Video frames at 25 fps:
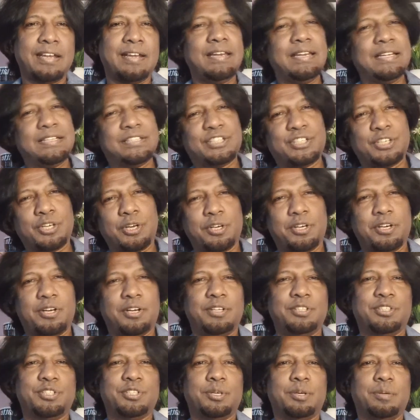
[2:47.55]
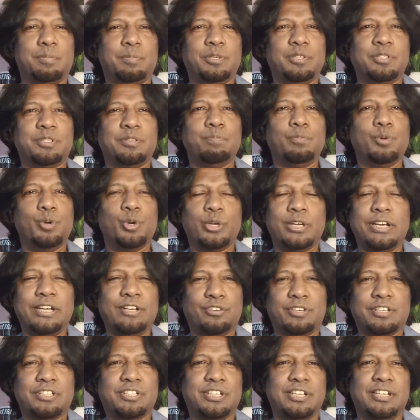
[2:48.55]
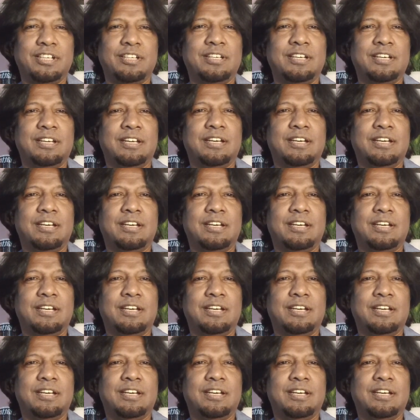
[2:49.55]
Let's talk also about more interesting